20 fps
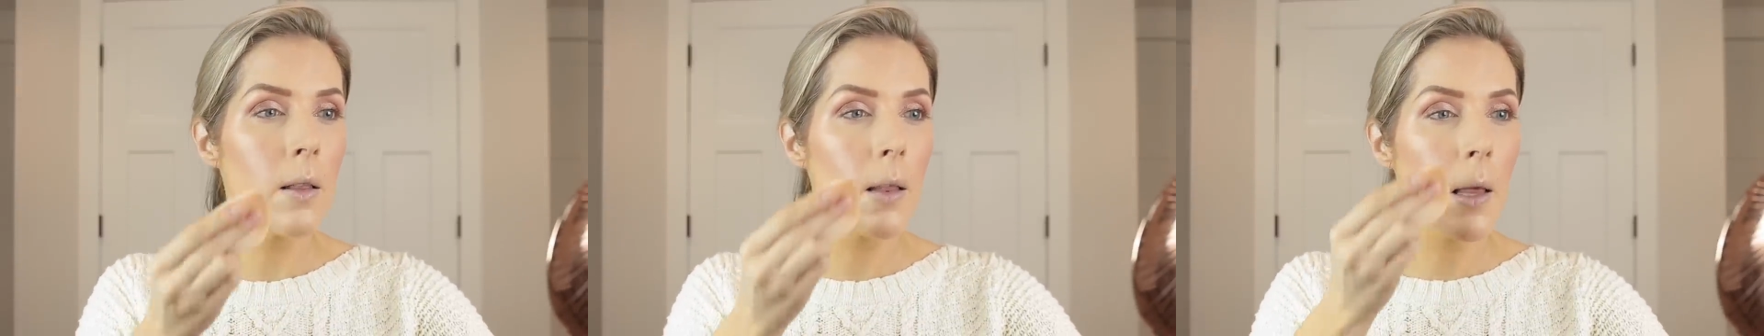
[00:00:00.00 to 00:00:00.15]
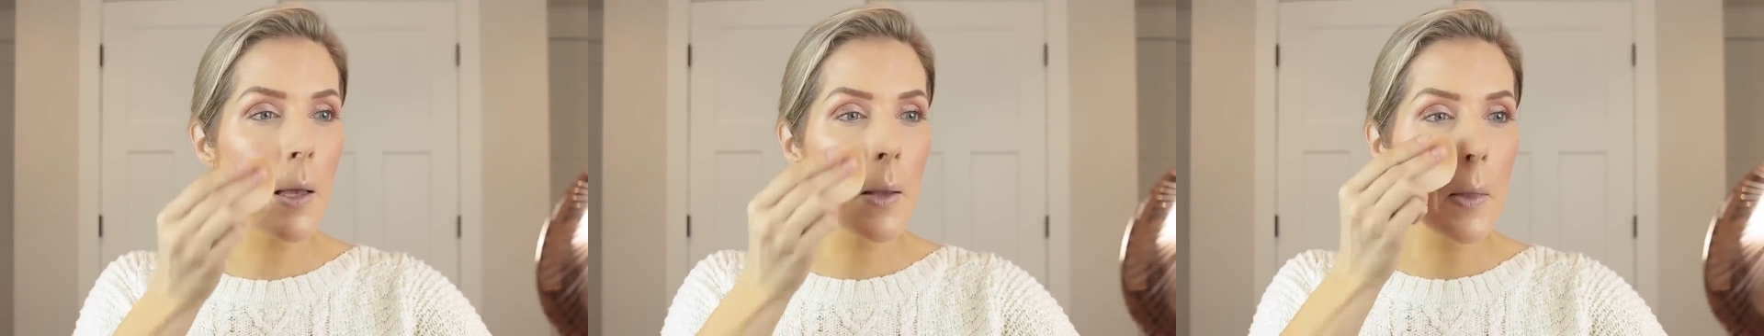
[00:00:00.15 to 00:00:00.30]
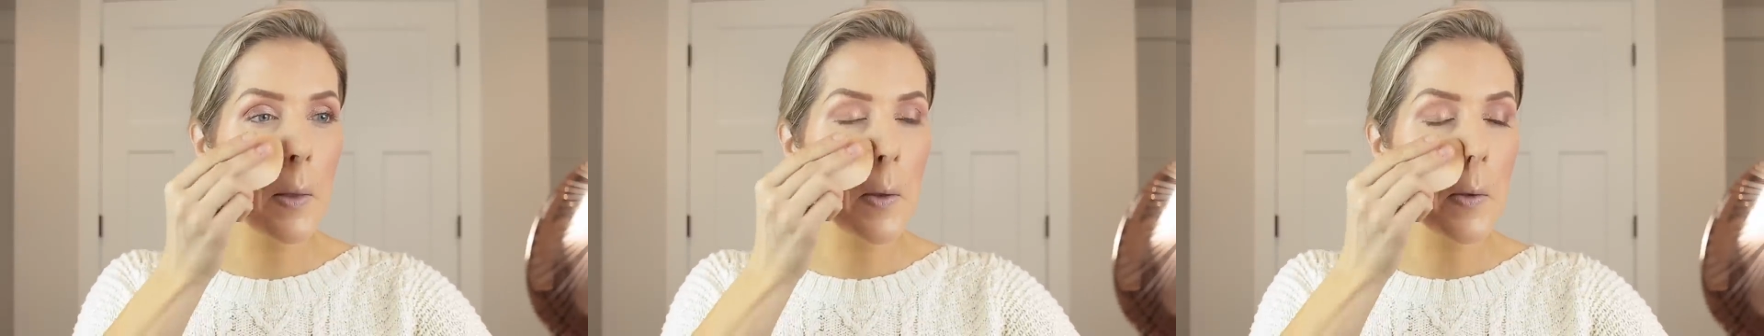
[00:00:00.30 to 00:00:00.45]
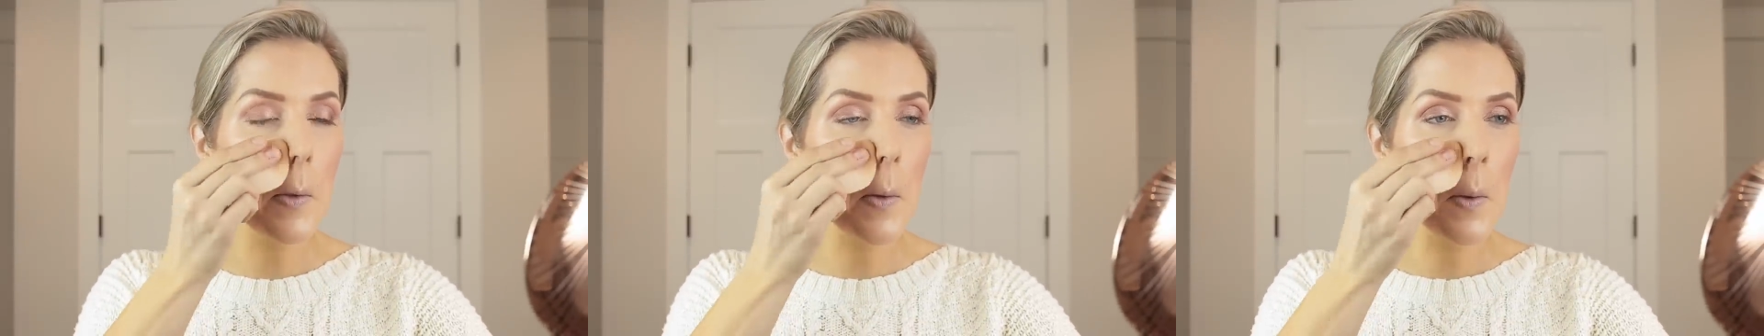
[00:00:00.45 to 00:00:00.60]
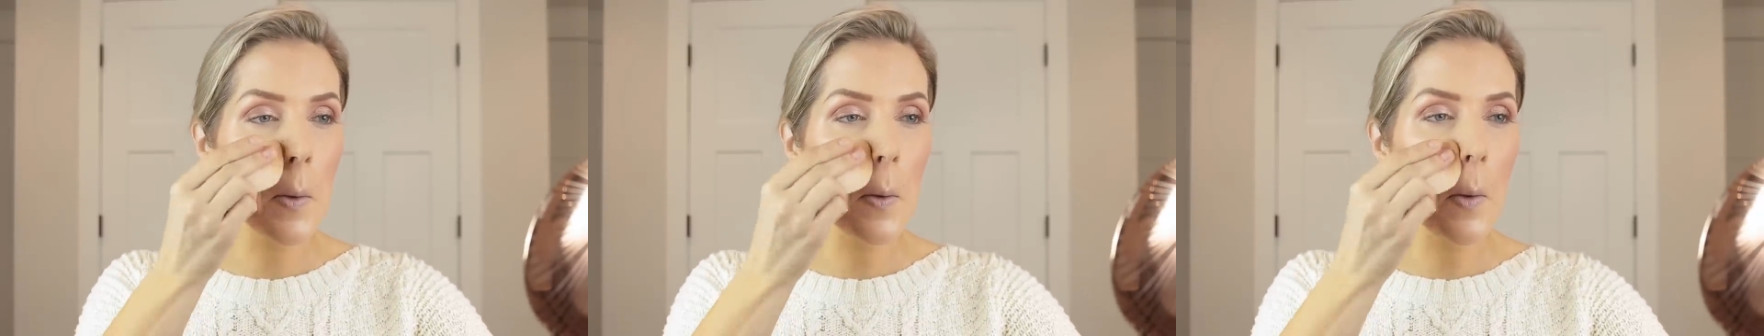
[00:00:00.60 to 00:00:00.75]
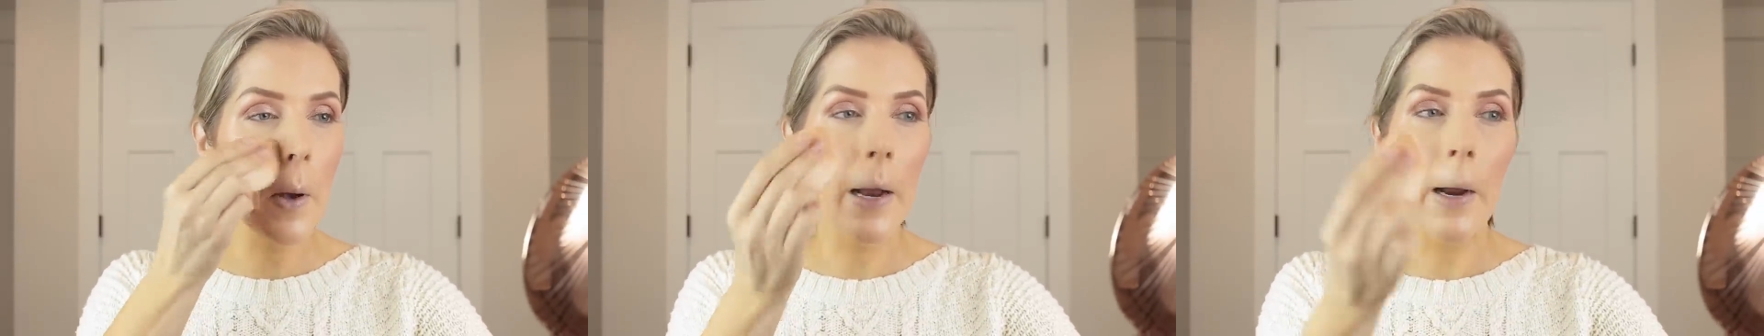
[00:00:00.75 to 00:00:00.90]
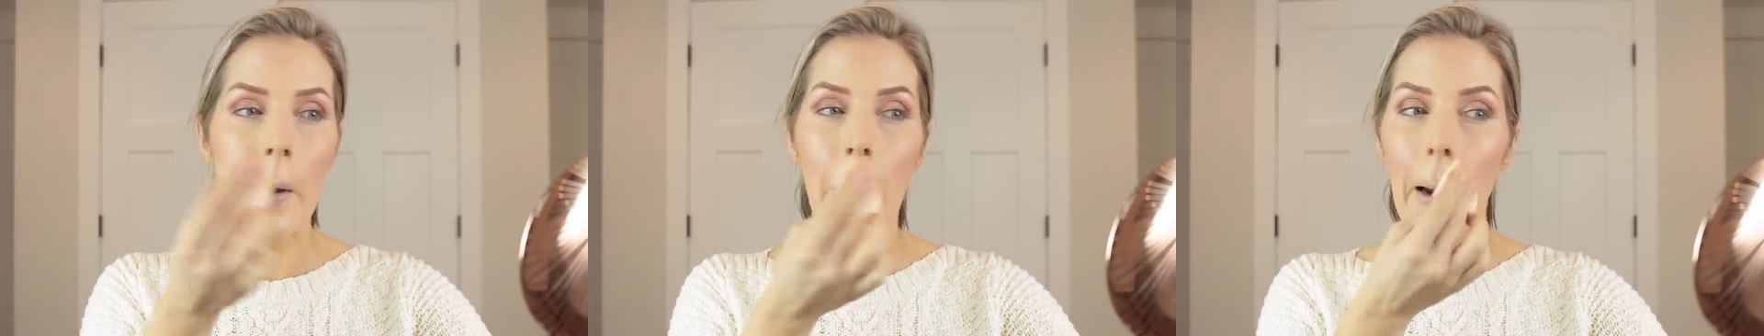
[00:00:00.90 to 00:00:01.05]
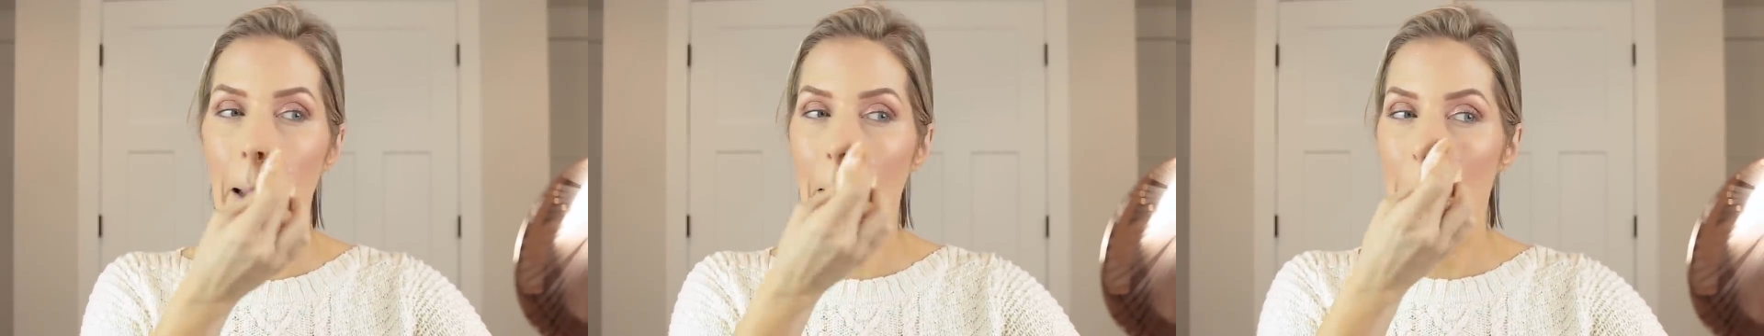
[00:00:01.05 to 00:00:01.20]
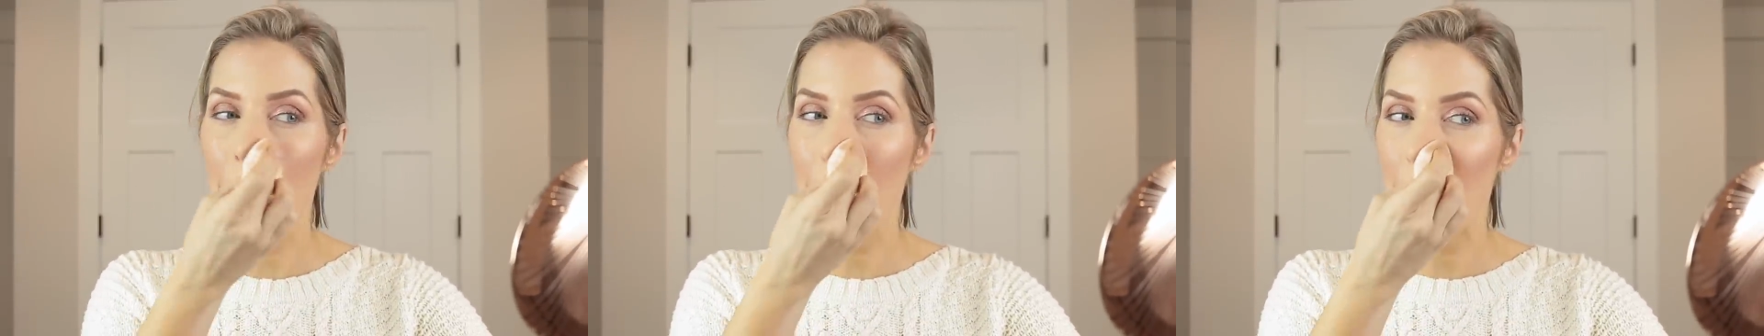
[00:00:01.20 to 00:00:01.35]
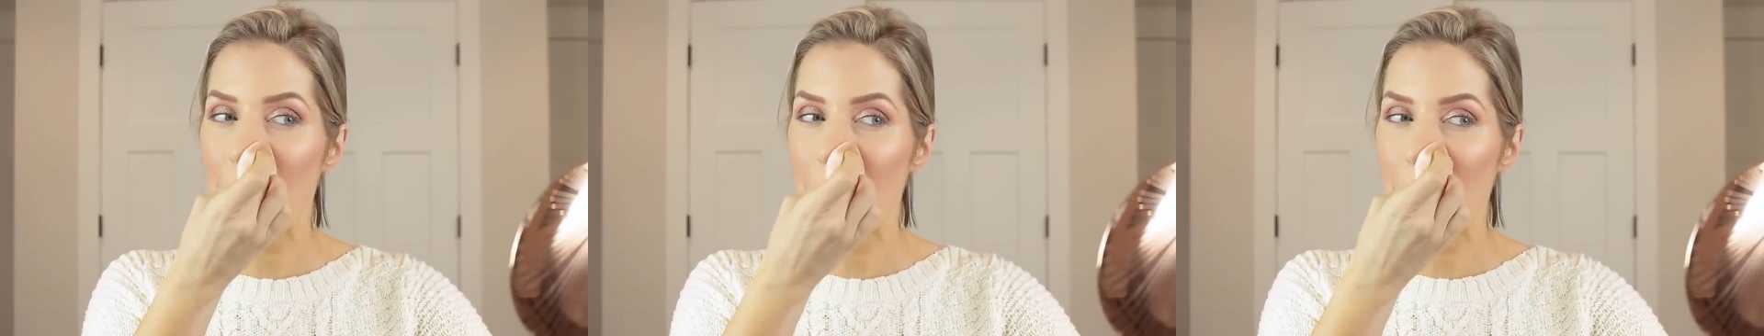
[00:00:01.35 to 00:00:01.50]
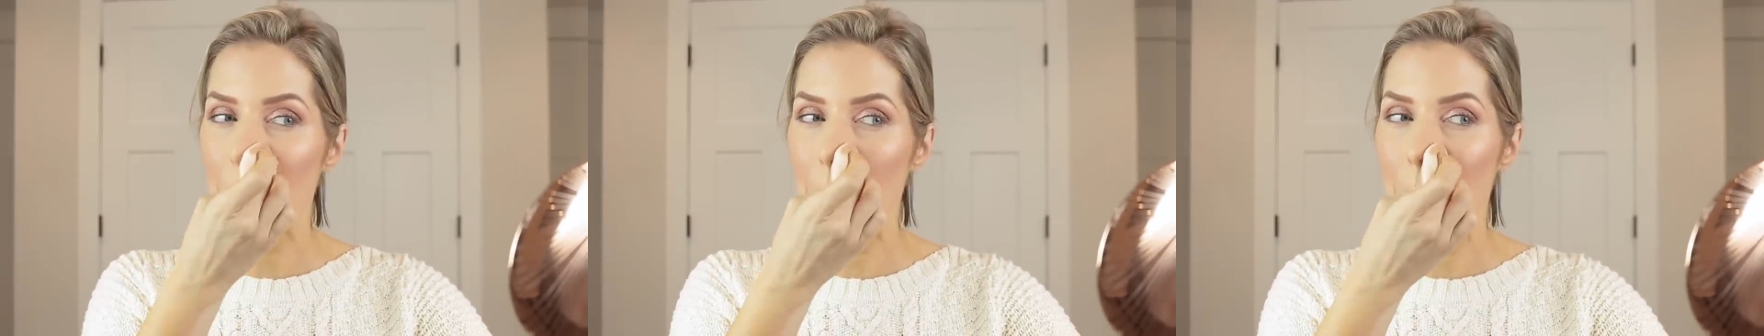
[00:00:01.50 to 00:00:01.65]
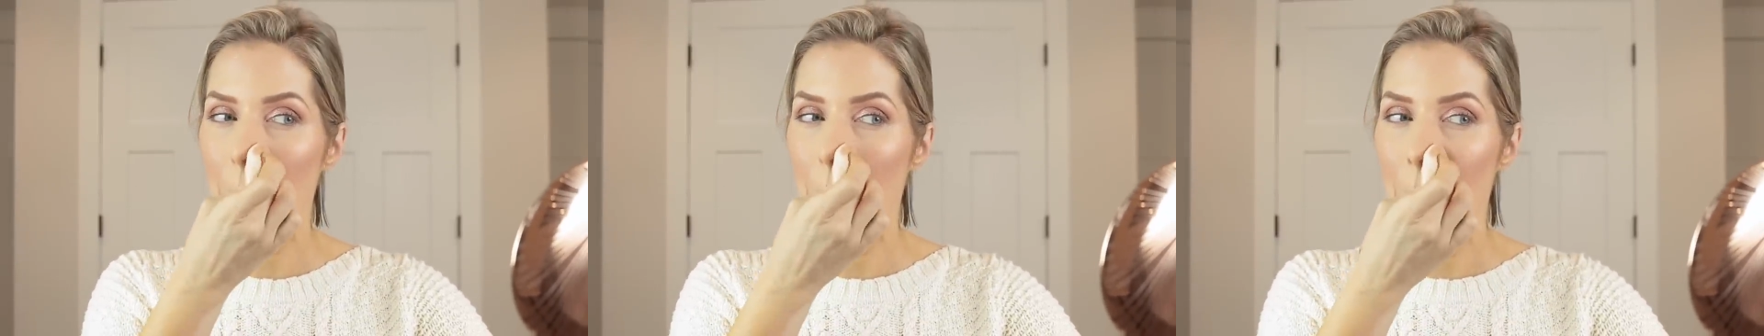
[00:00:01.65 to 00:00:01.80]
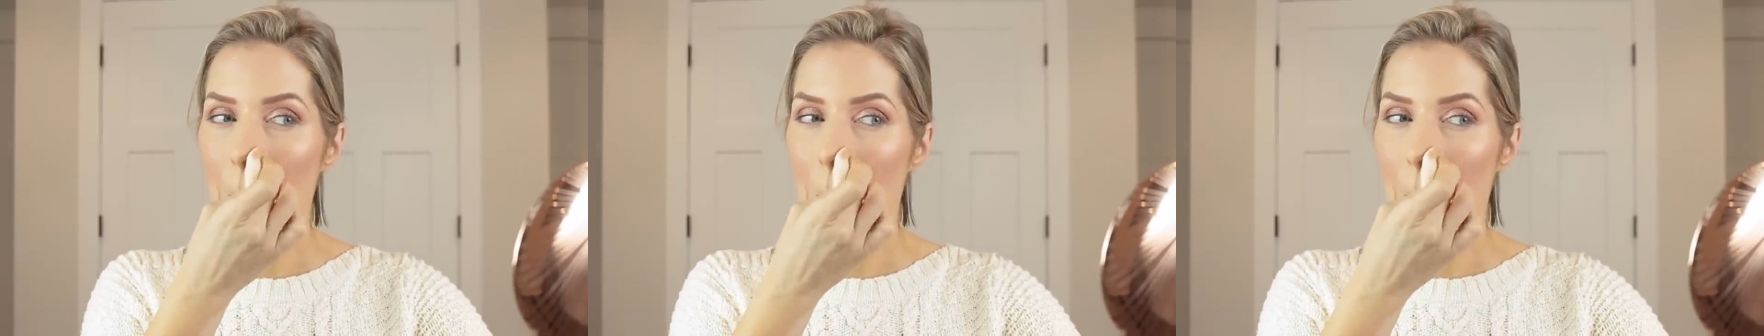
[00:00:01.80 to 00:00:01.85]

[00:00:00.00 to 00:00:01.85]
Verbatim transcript: like this little areas